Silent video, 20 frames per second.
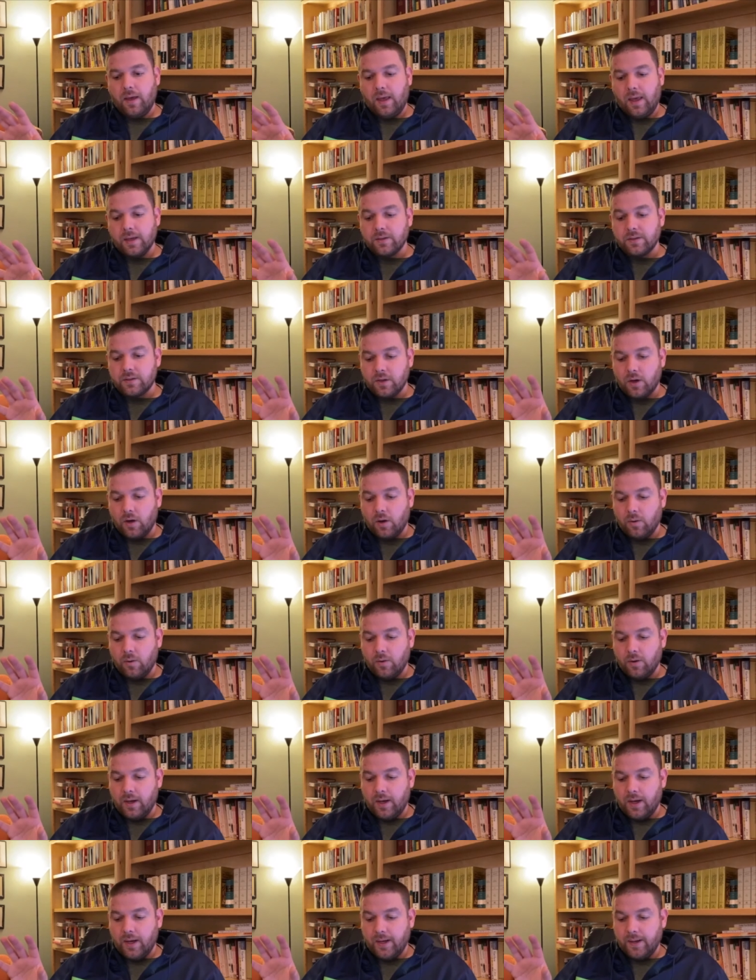And so,
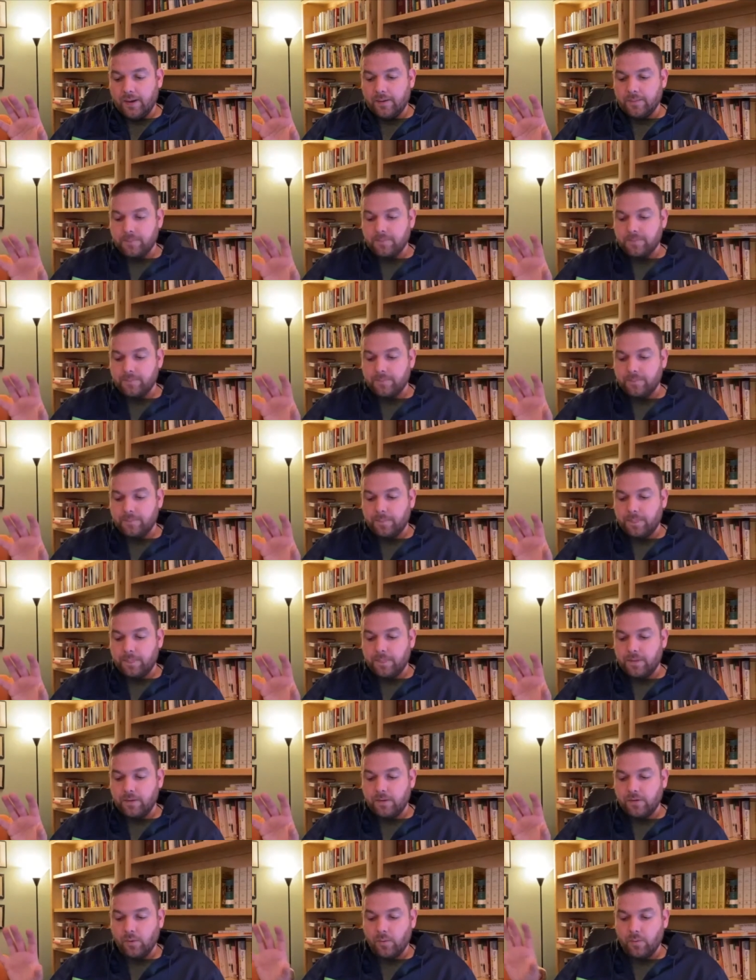um,
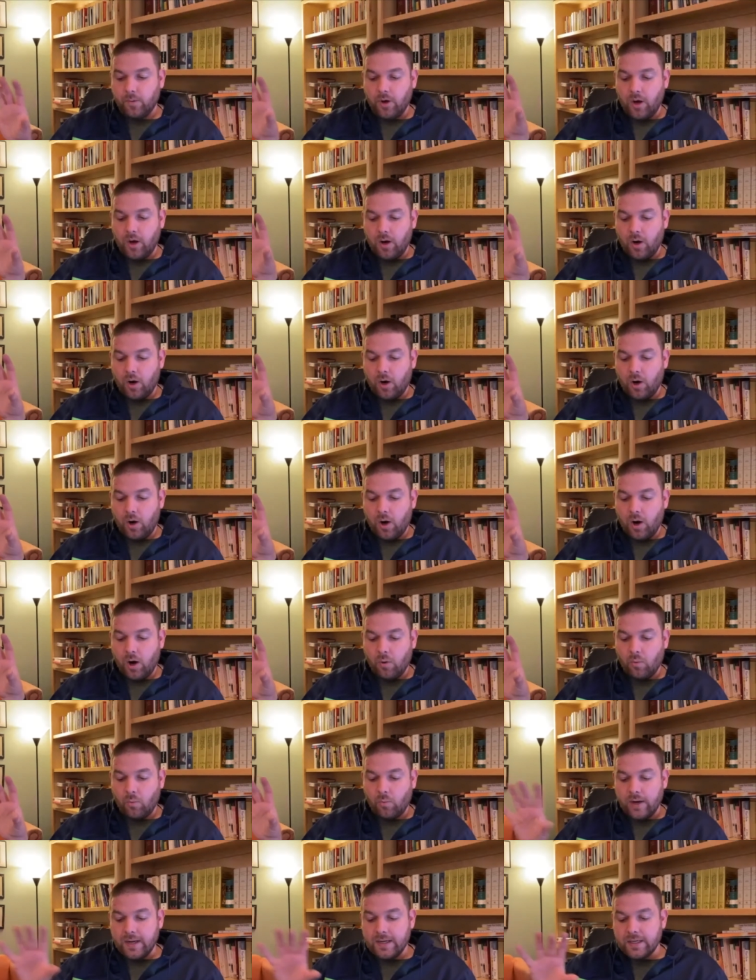so uh,
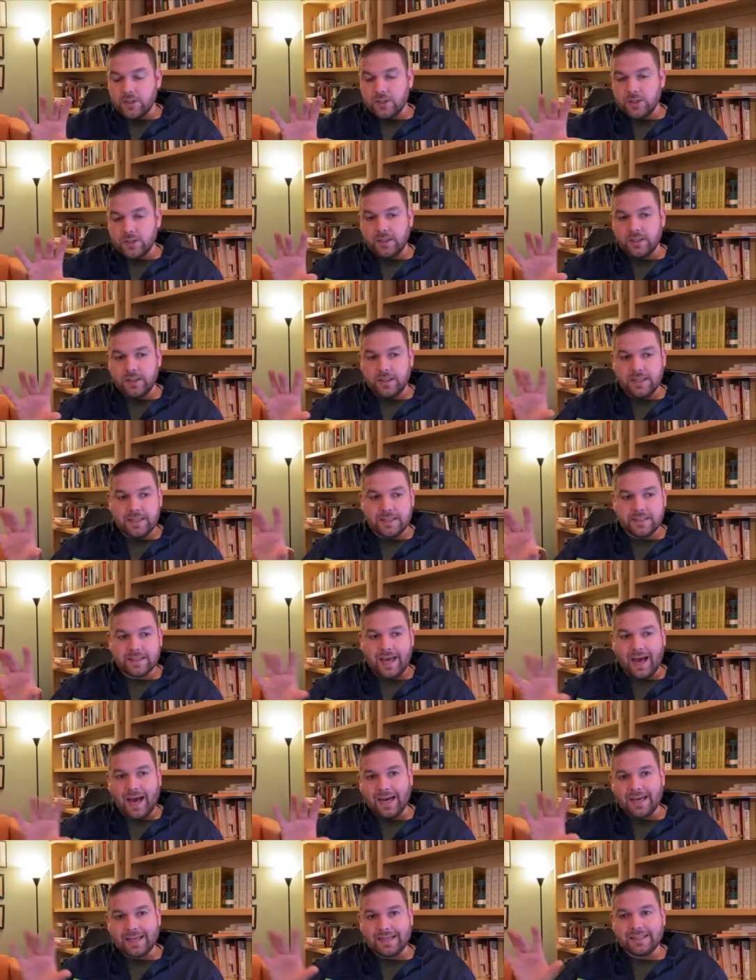arranging these
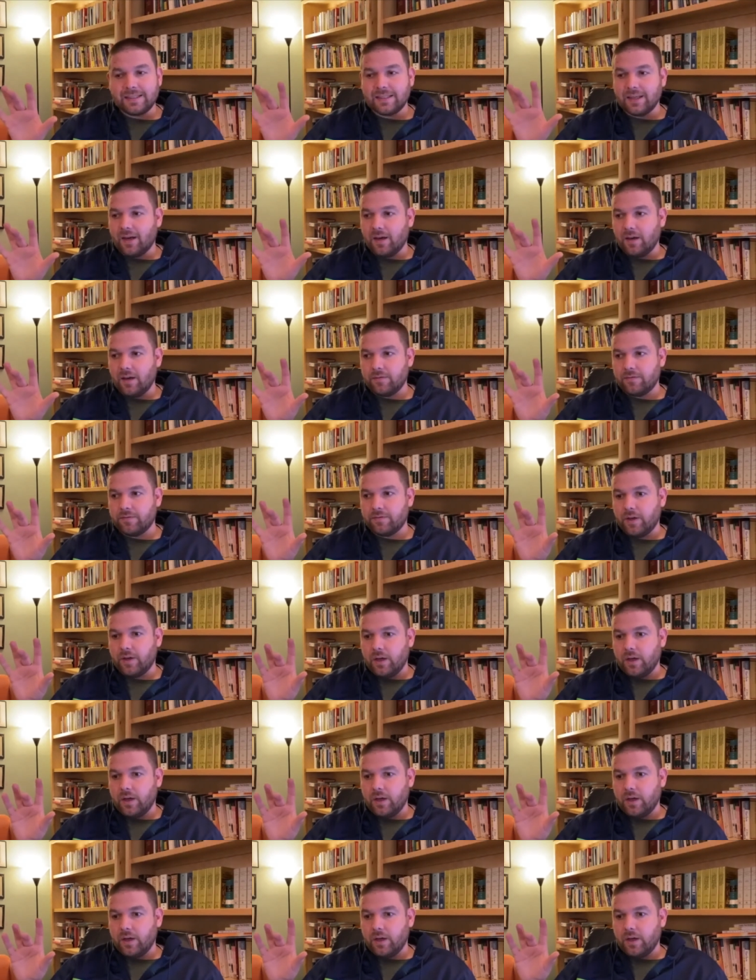kinds of